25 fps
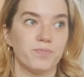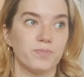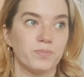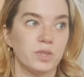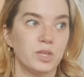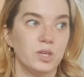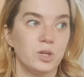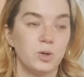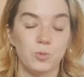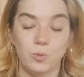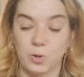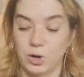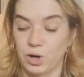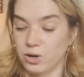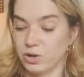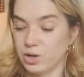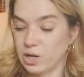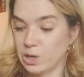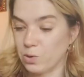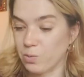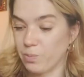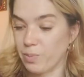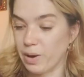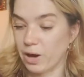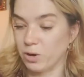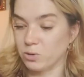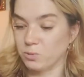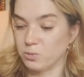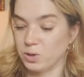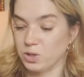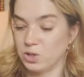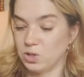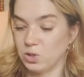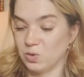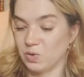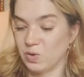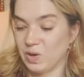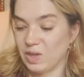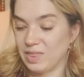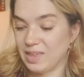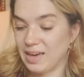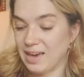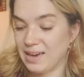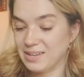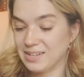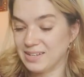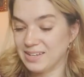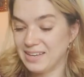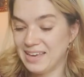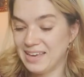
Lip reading: you want to know about when doing that.